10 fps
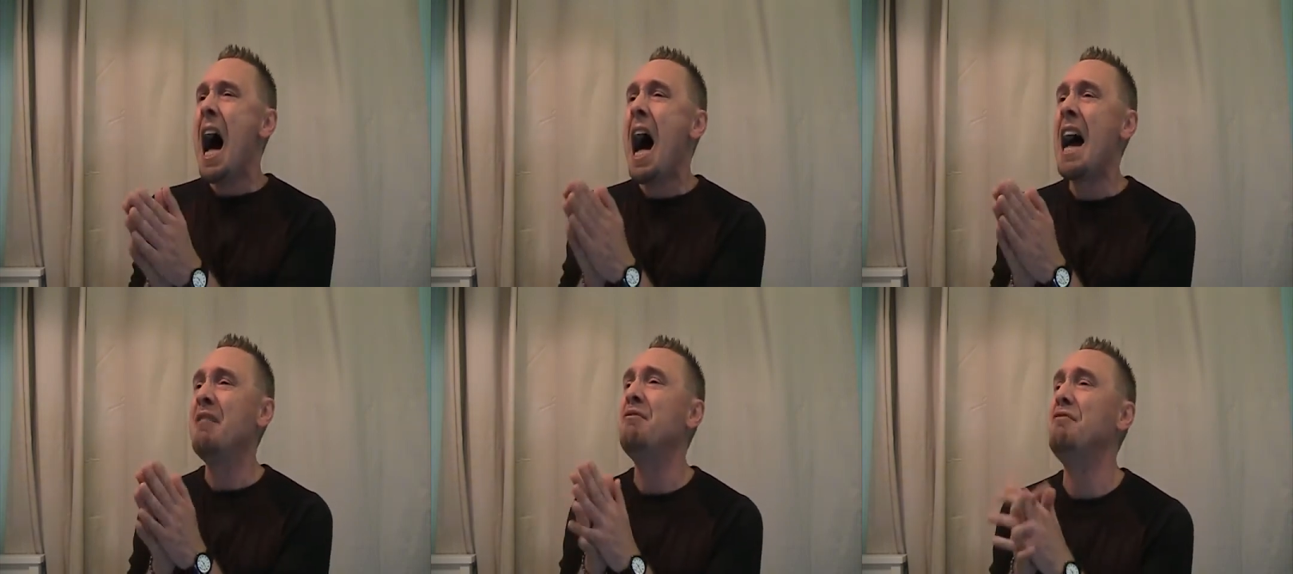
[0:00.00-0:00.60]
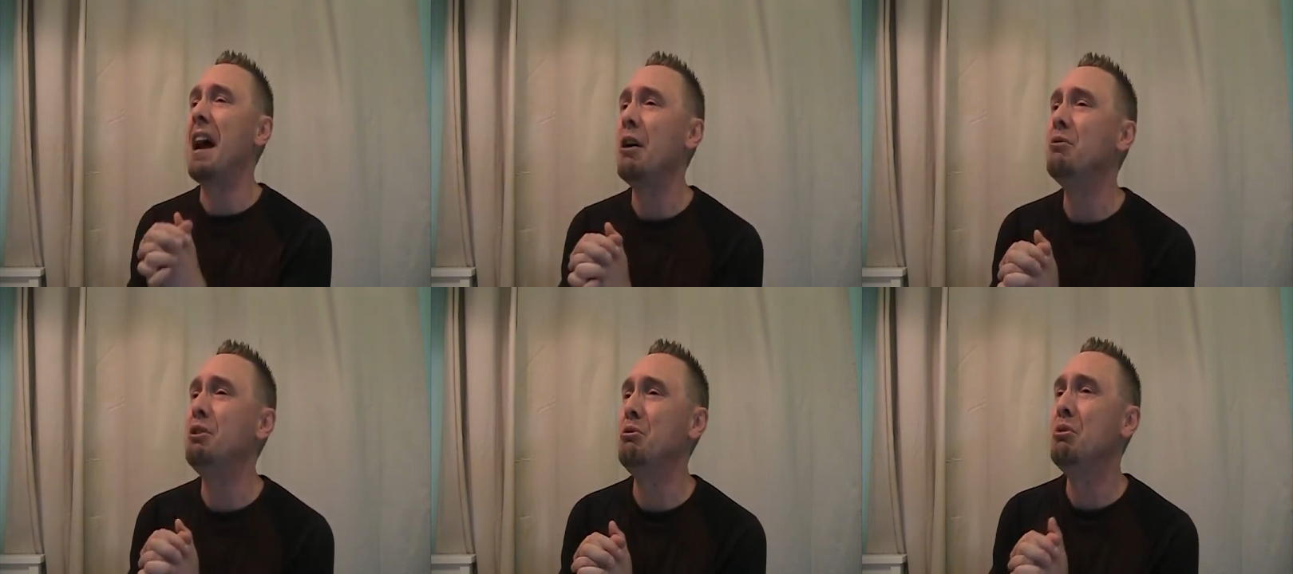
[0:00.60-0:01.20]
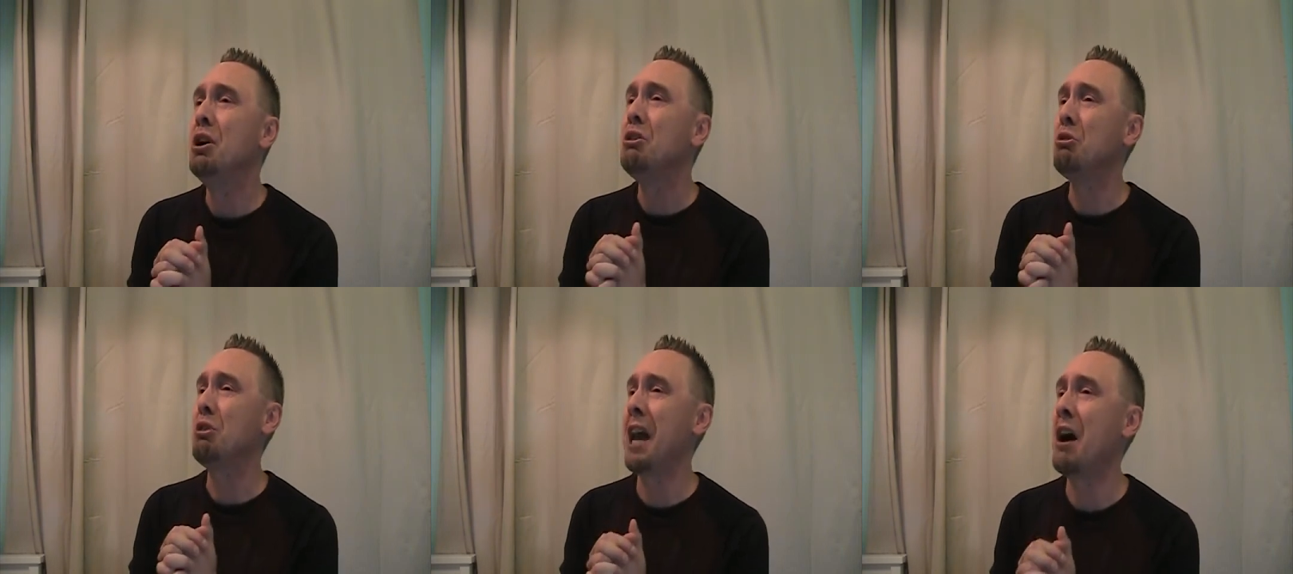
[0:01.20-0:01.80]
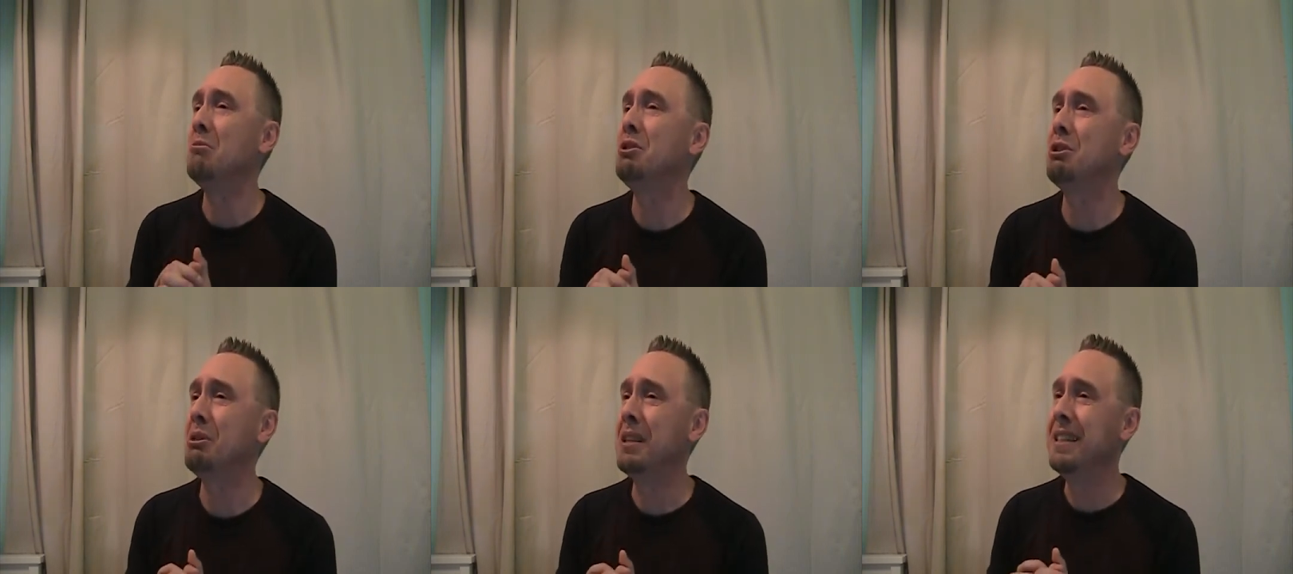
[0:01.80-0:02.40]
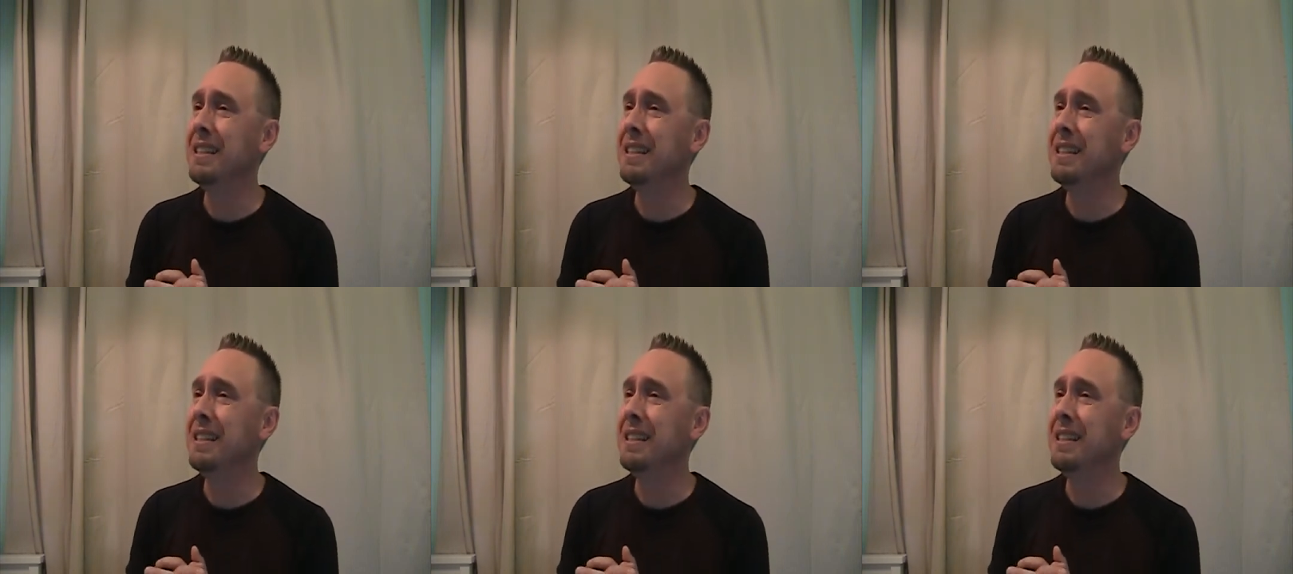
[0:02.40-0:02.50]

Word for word: I value your counsel.